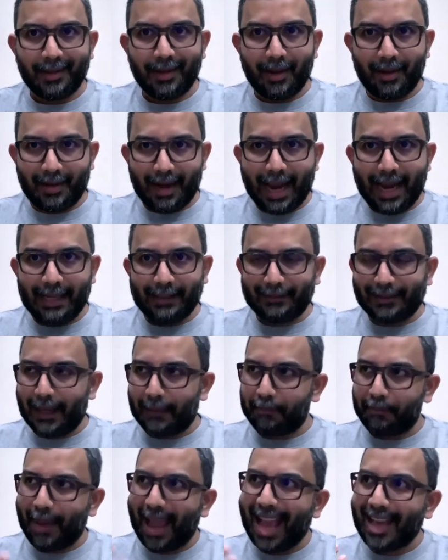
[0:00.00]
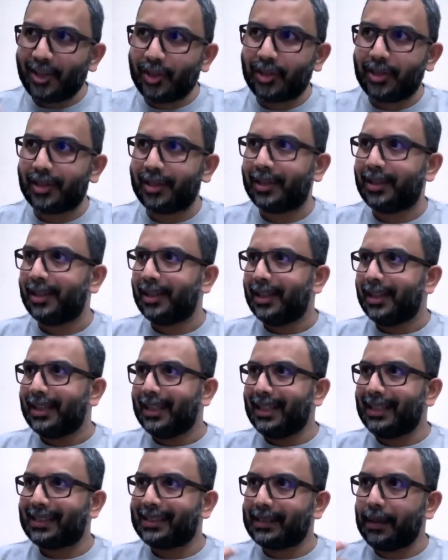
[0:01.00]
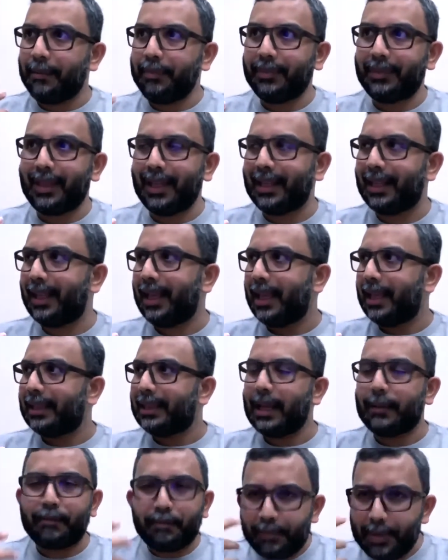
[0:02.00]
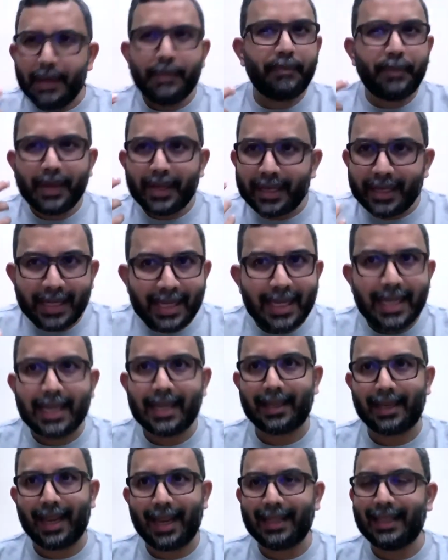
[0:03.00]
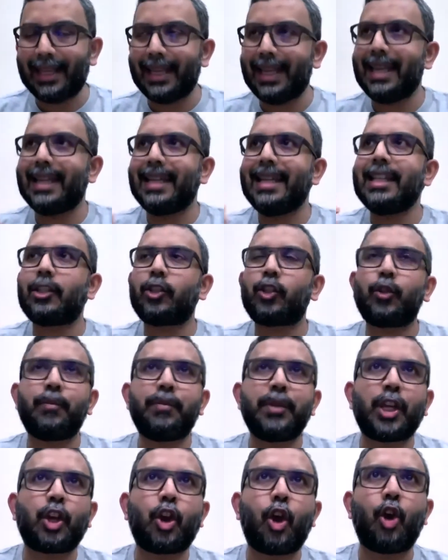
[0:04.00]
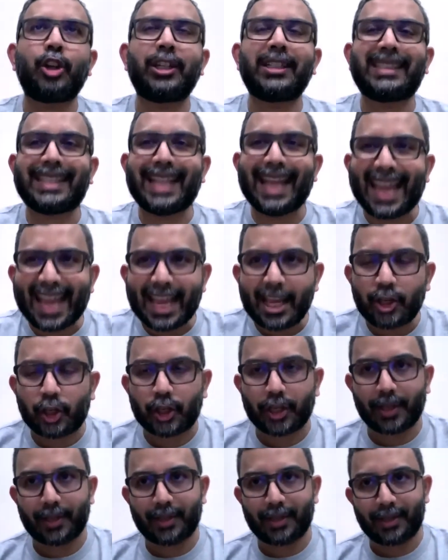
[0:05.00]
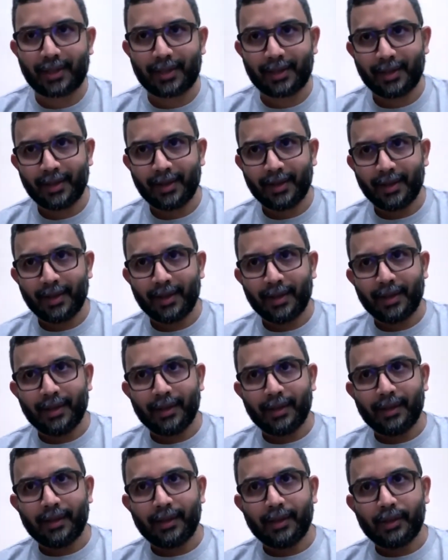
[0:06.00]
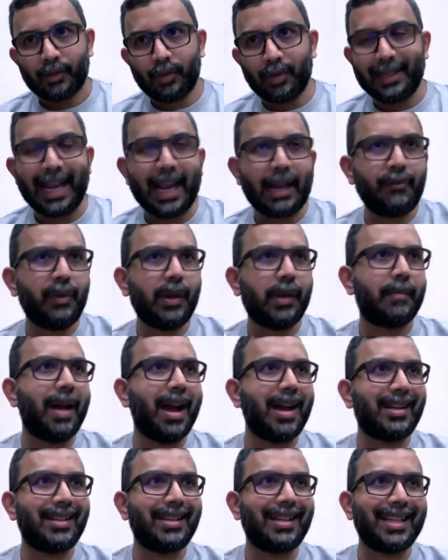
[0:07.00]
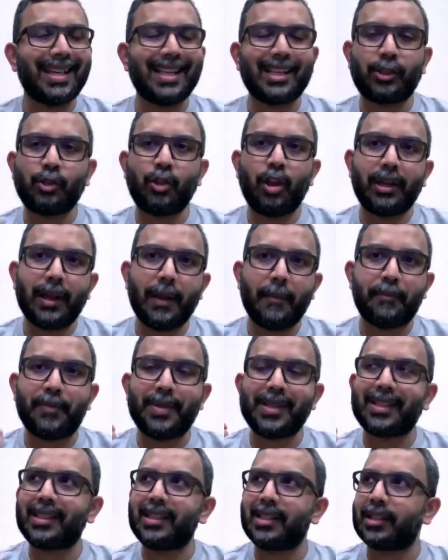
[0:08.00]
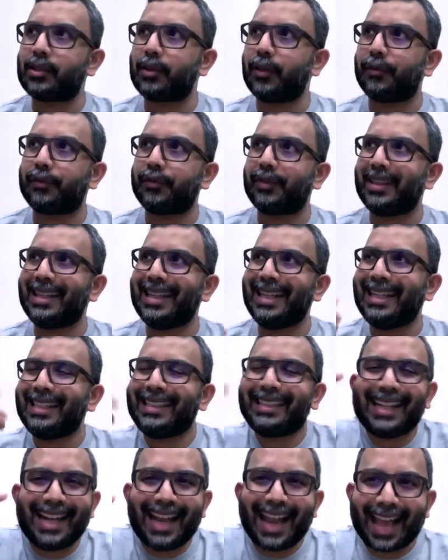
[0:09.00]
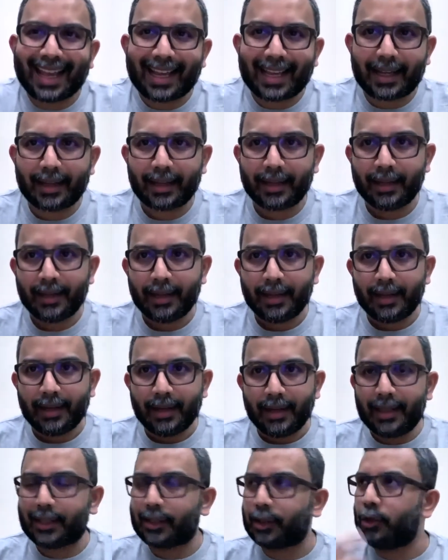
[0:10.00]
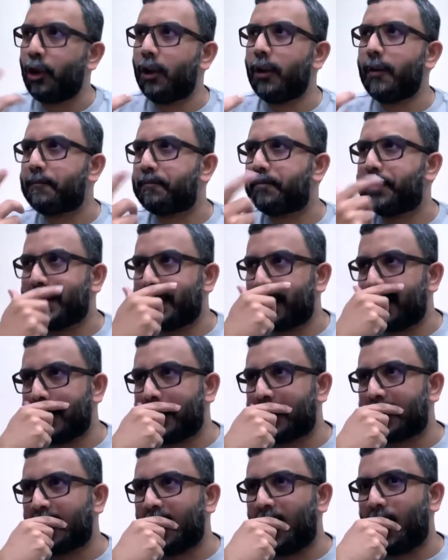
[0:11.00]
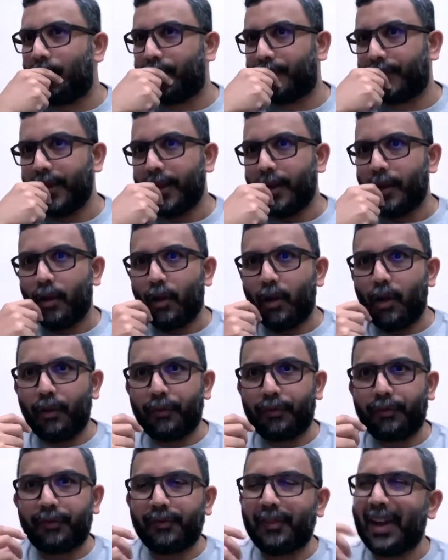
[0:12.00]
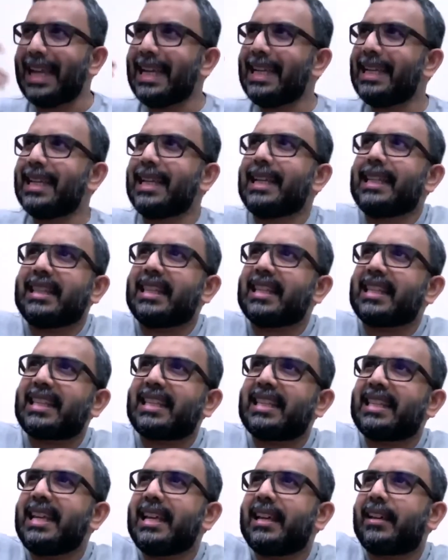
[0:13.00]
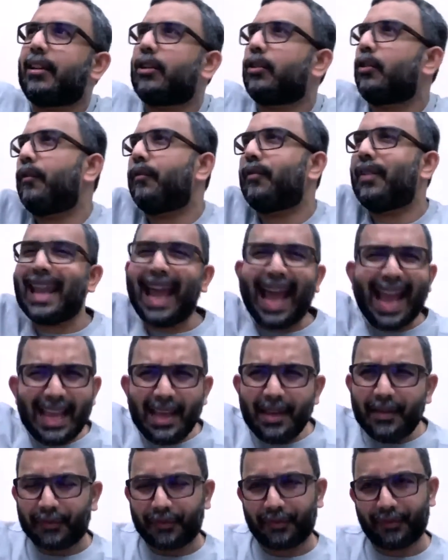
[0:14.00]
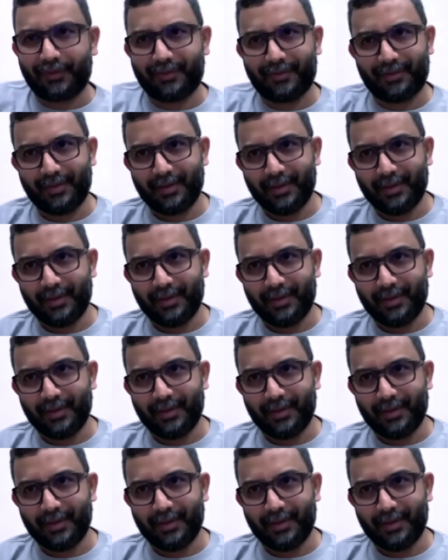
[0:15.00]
Alright, that passion is something that people need, and it needs to be contagious. So network marketing is not a business of intellect. It's not a business of finding the secret of life.